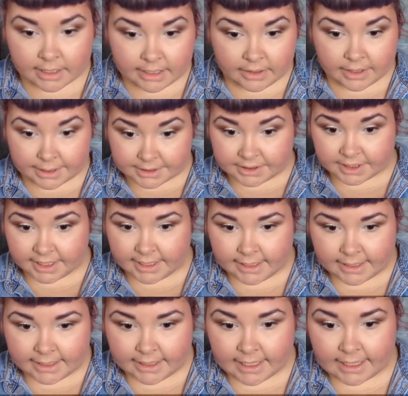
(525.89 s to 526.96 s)
Now I try
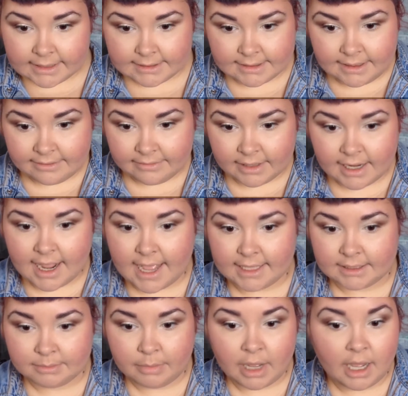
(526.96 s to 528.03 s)
and get it as even
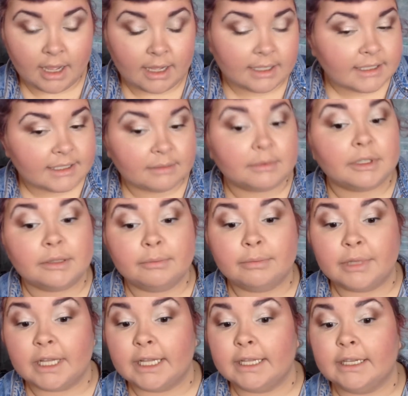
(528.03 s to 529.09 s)
as possible,
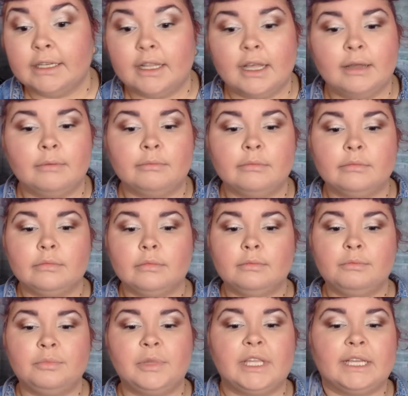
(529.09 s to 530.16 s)
but
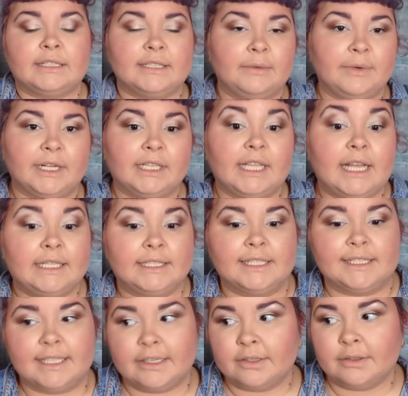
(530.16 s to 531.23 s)
because I wear
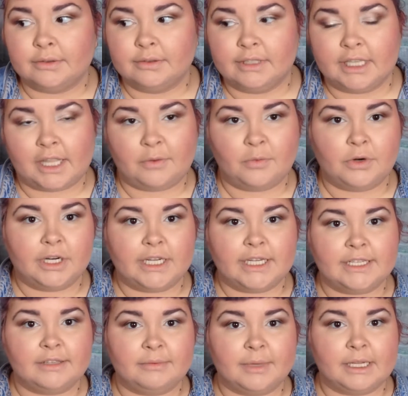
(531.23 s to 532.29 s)
glasses, I don't really
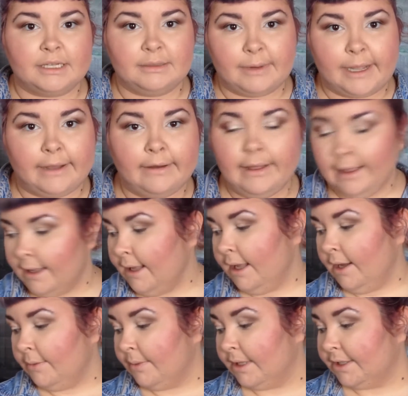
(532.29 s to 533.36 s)
worry too much about
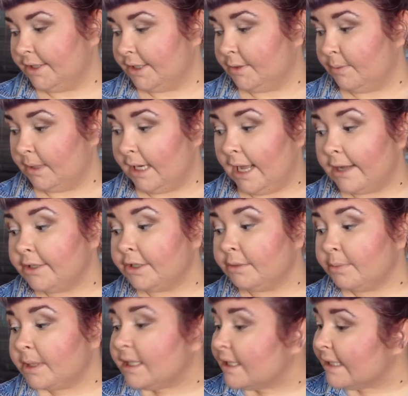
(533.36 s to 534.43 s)
whether it's
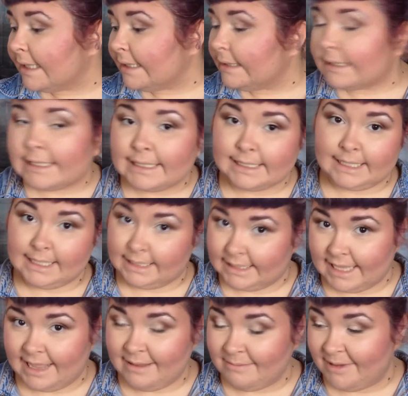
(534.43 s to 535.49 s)
100% the
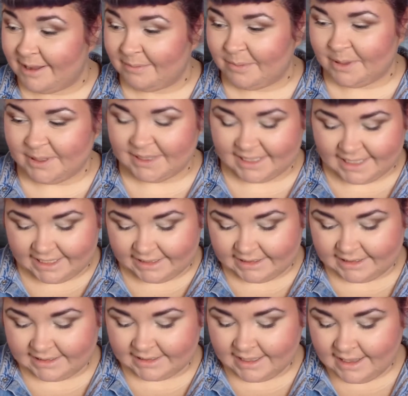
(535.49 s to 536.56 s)
same on both
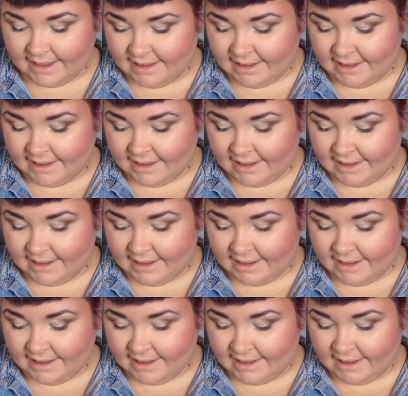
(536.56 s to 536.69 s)
sides.